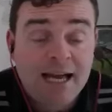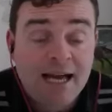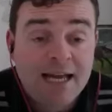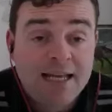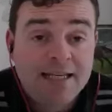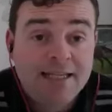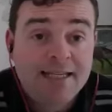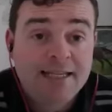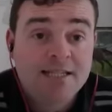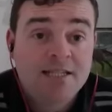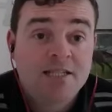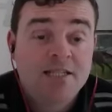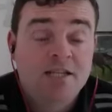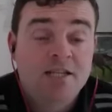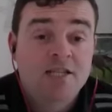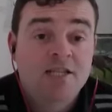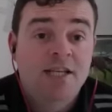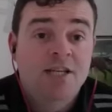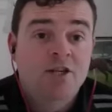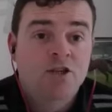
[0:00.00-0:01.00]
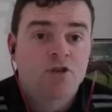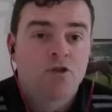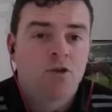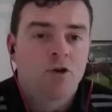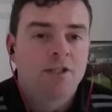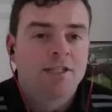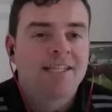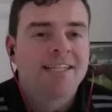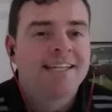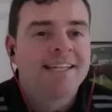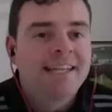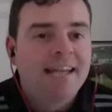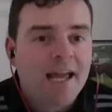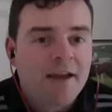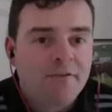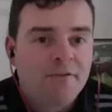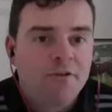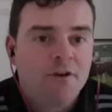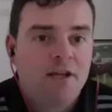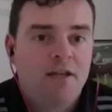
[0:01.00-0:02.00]
and this is a 6-year-old that
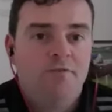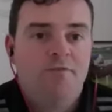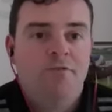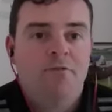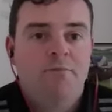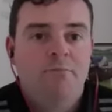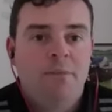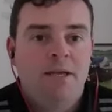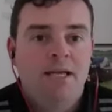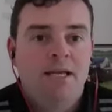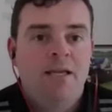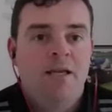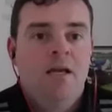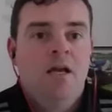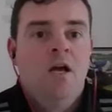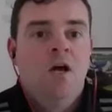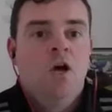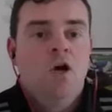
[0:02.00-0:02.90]
definitely for me